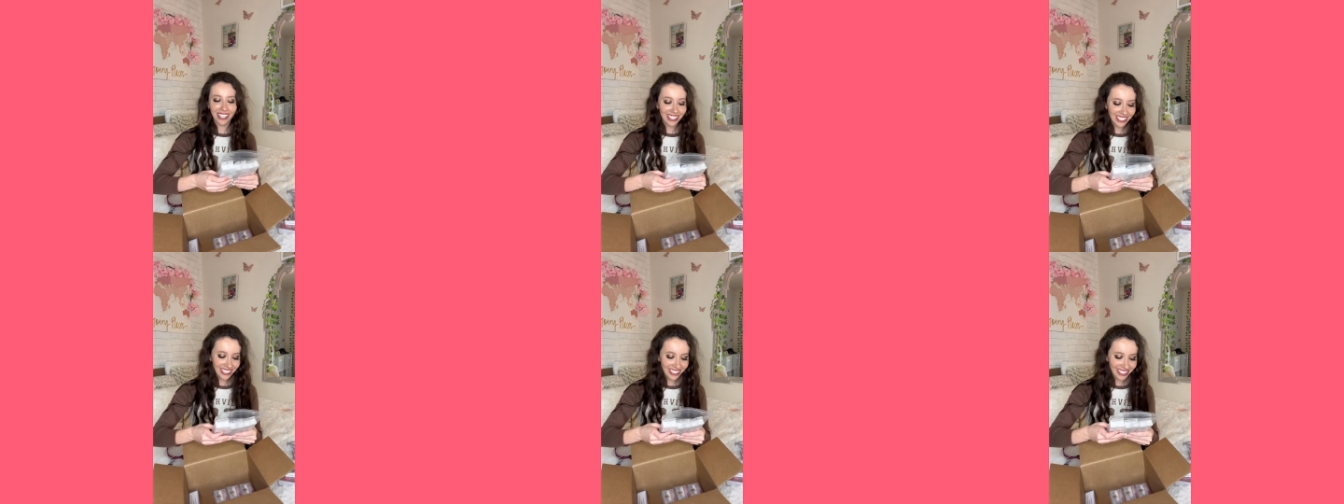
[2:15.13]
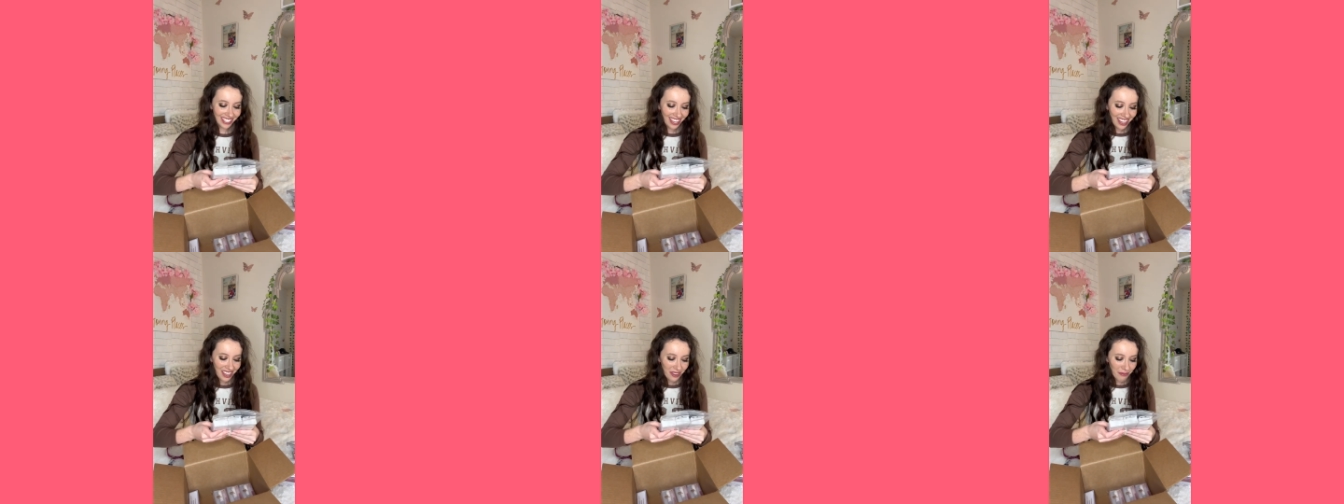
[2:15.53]
is.
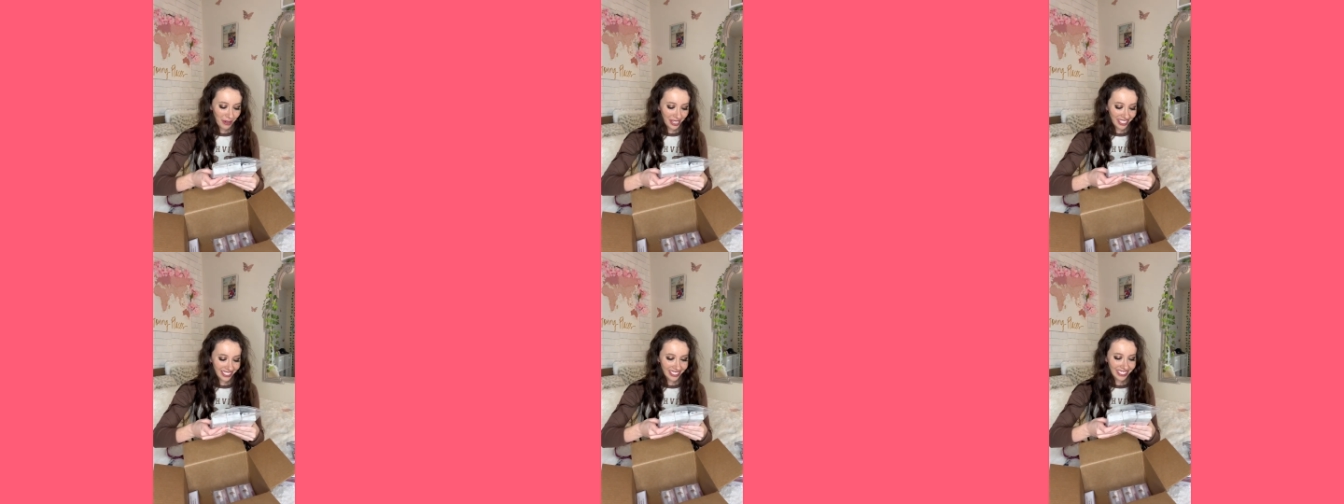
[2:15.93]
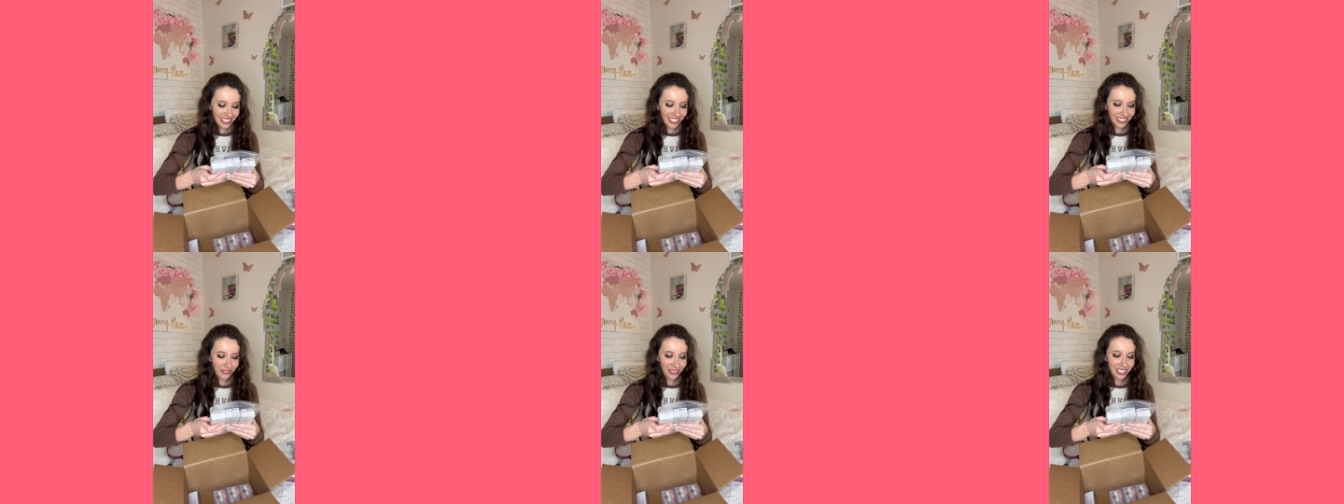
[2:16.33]
But
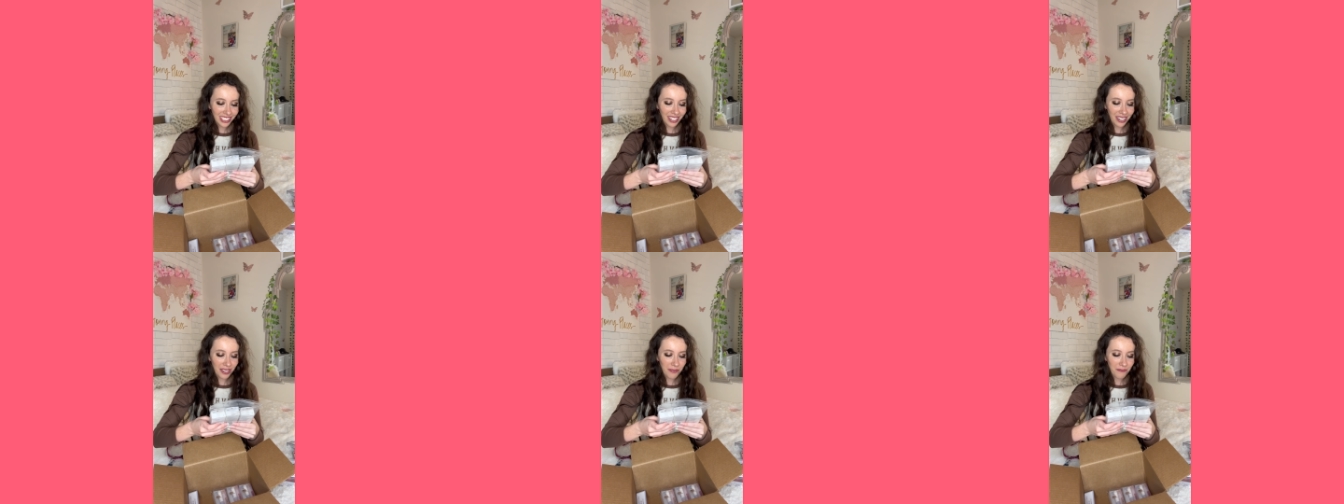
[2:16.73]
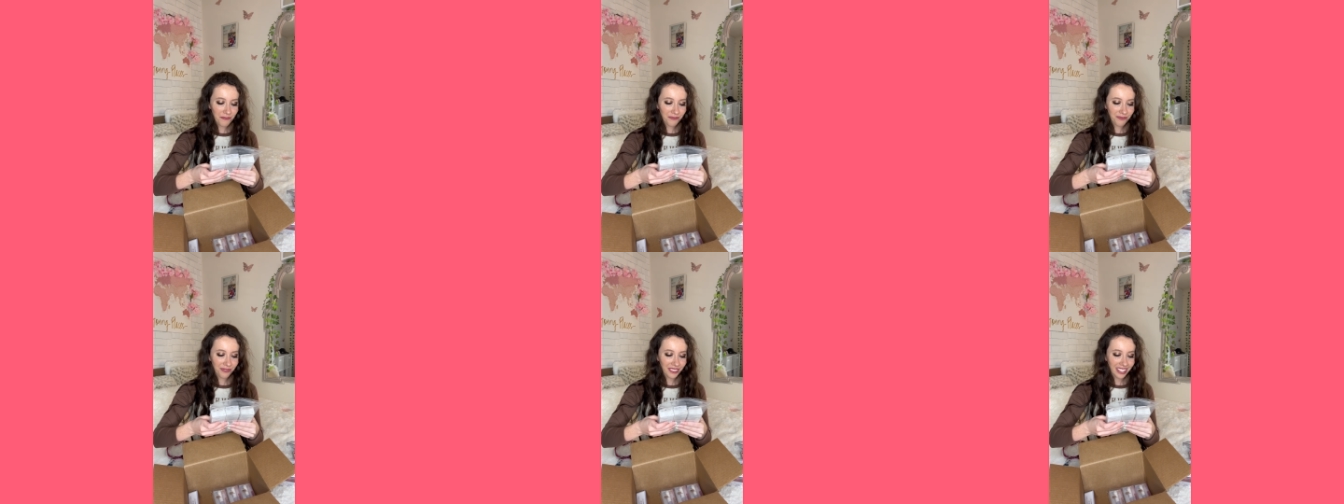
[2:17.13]
in the meantime,
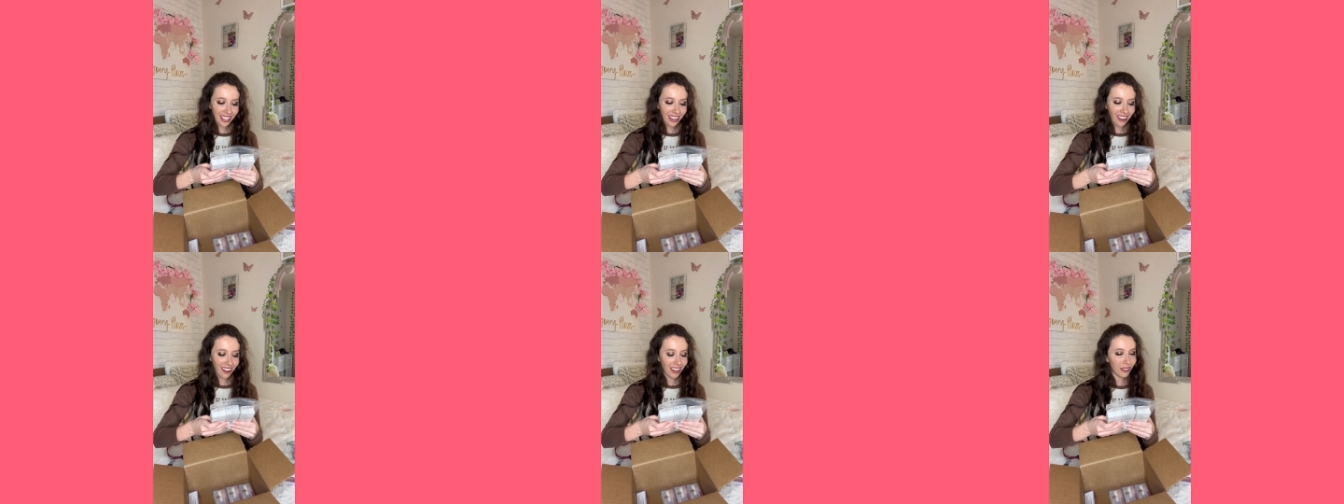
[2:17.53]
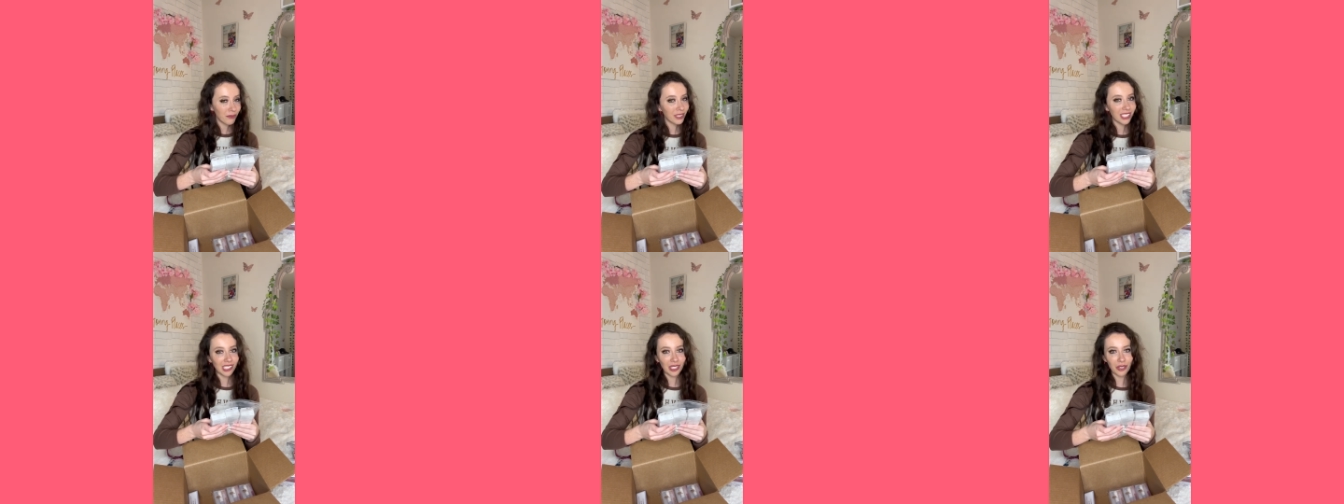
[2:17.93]
I'm
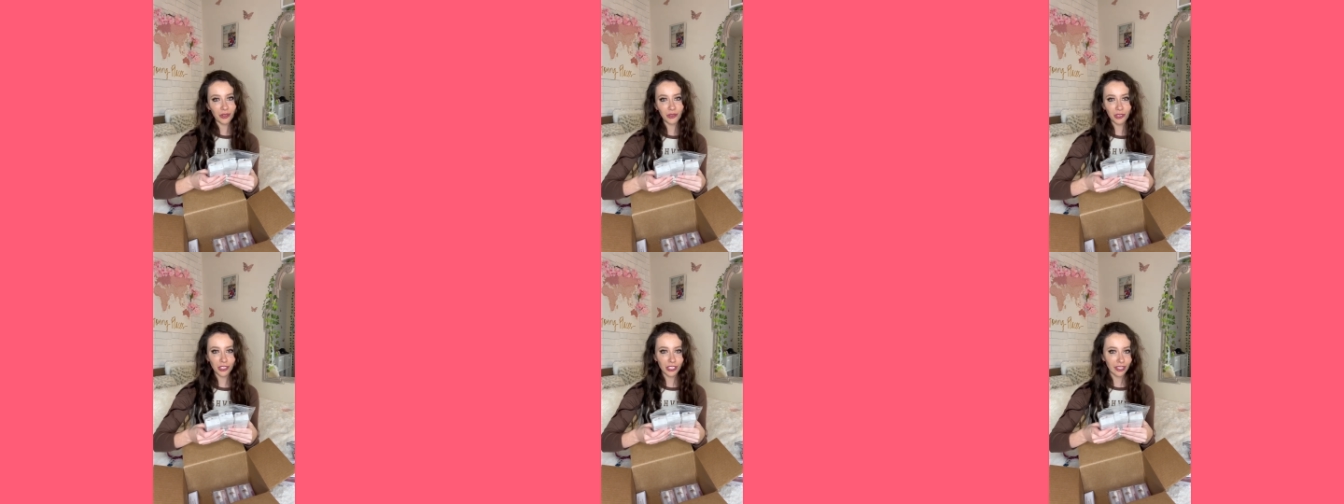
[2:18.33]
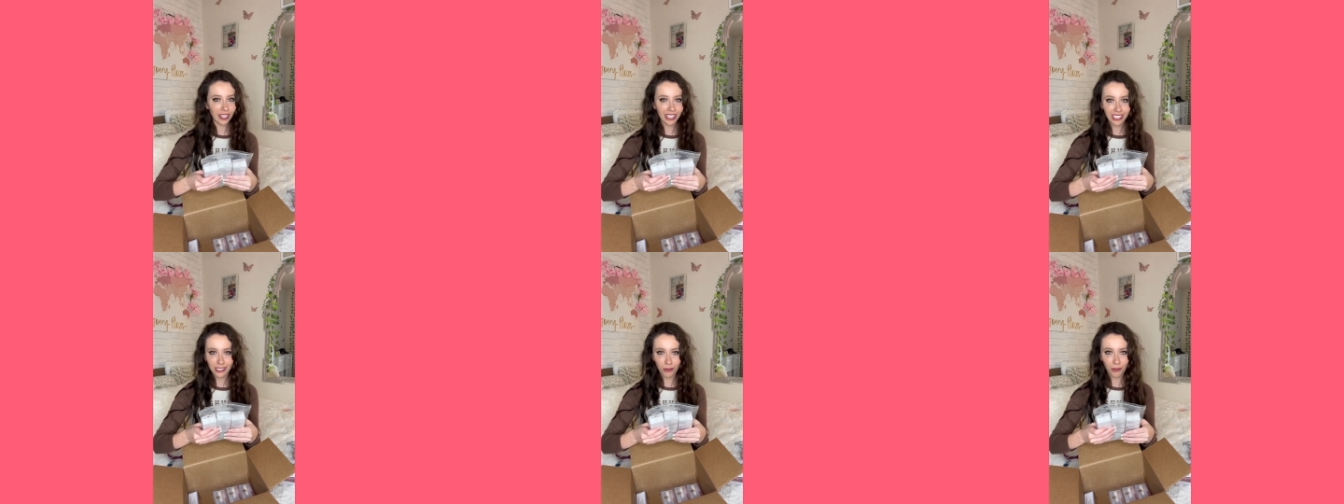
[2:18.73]
going to go
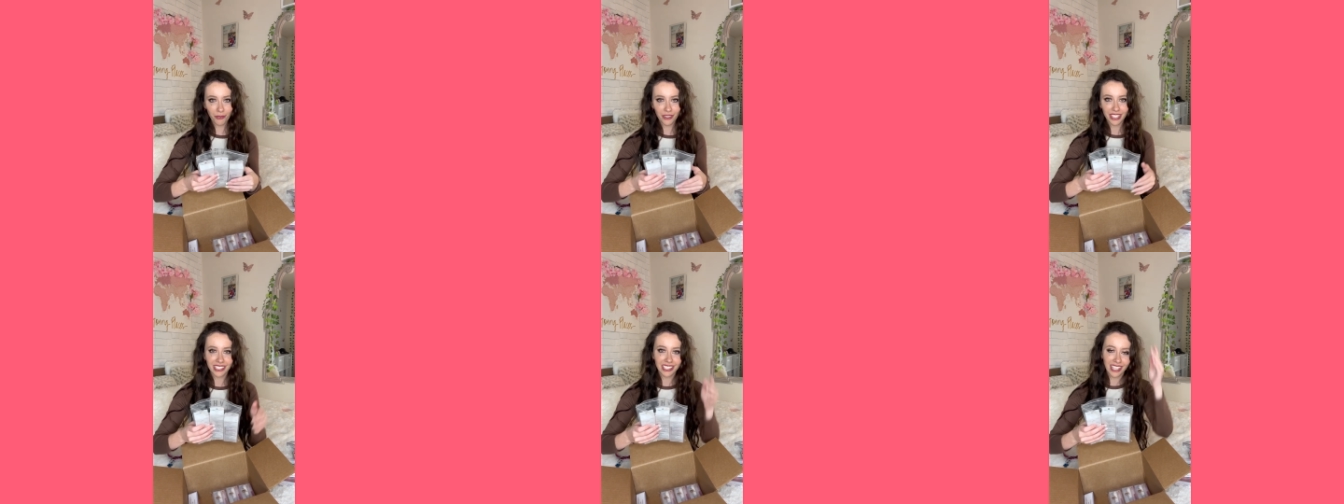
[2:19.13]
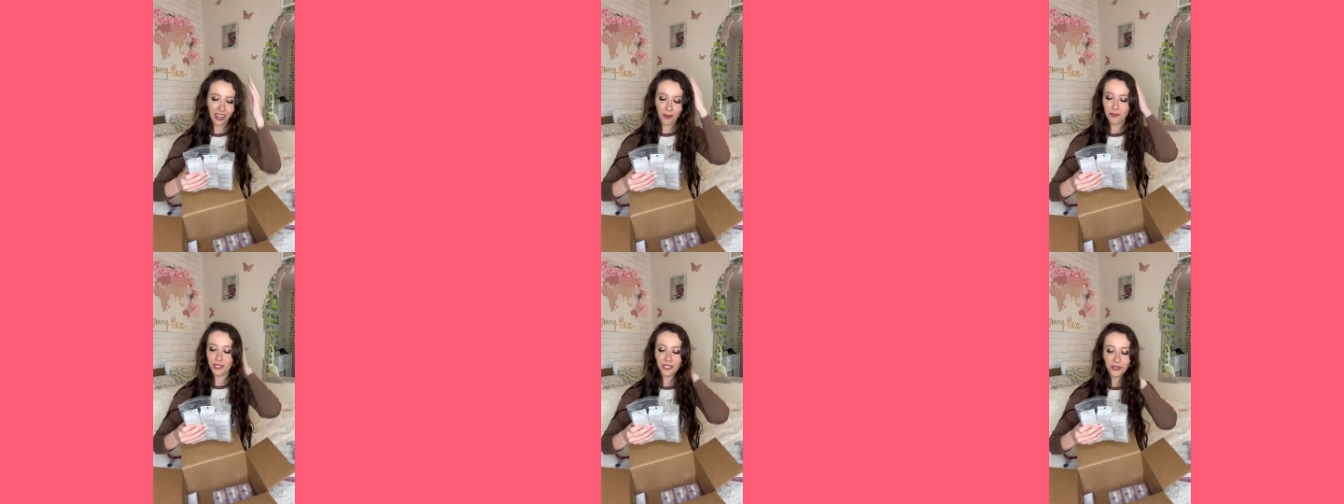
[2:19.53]
try some of this, and
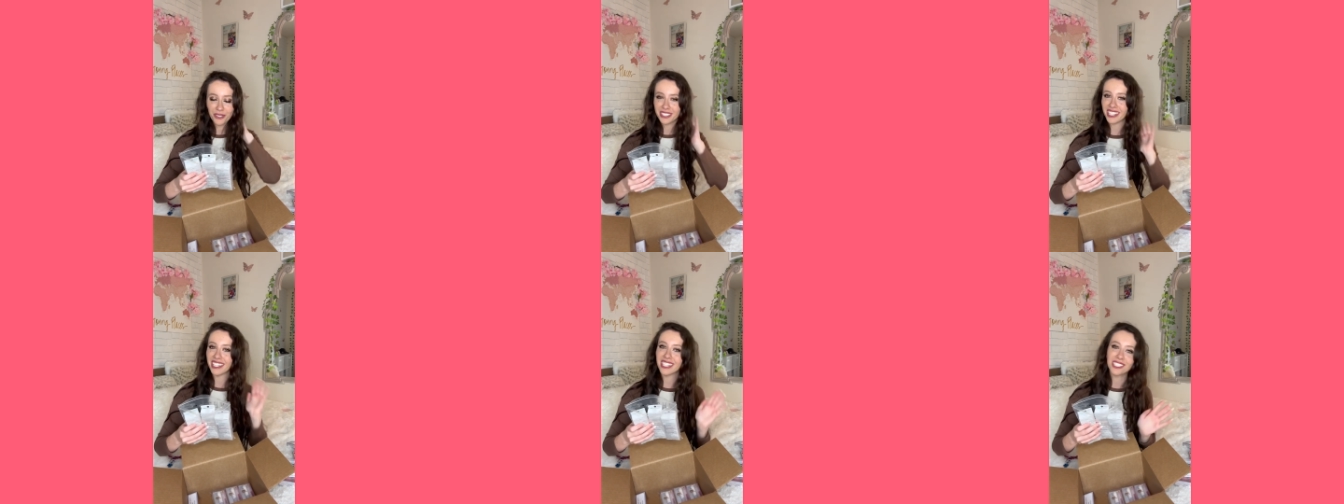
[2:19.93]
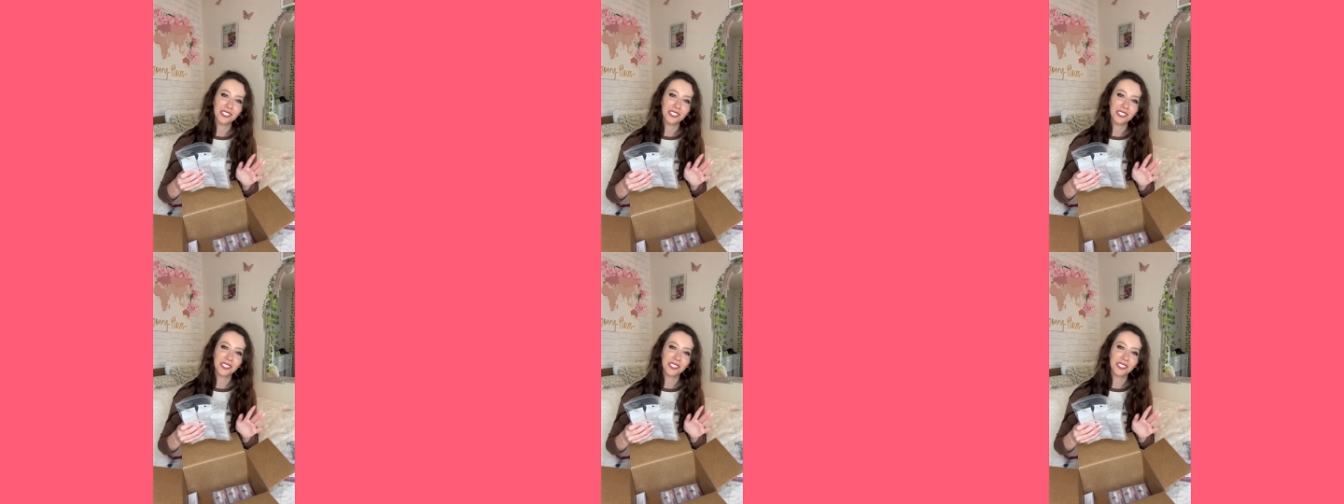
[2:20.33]
I'm so excited.